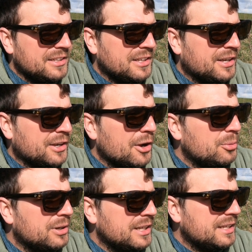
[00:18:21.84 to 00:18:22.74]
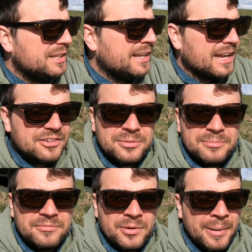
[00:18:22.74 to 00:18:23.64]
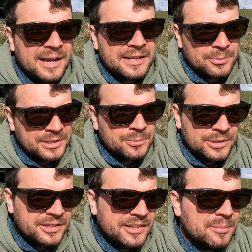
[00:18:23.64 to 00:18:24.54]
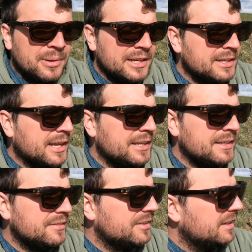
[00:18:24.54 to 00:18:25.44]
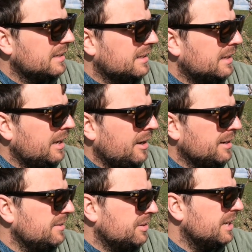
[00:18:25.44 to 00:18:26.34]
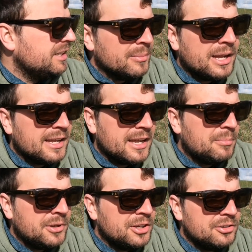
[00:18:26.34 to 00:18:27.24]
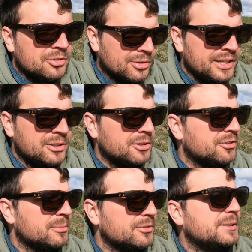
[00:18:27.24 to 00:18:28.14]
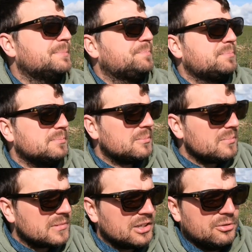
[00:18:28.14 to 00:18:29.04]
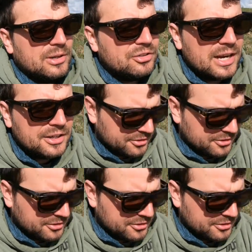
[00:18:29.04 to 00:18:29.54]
you can only catch the pike when you're dead baiting, that is, and even then you might get a perch or an eel or something. So I try